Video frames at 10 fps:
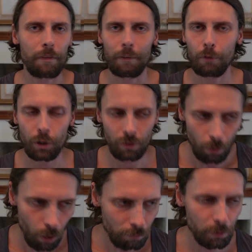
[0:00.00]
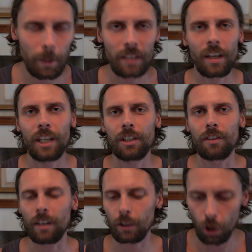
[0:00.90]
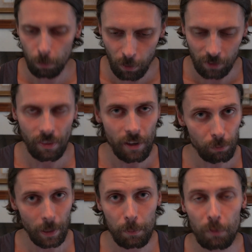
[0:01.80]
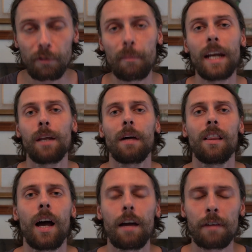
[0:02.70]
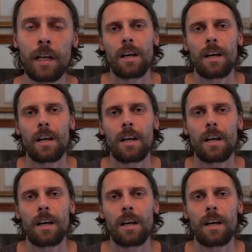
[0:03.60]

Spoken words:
I've learned a lot from my teachers, and God bless these people for being in my life.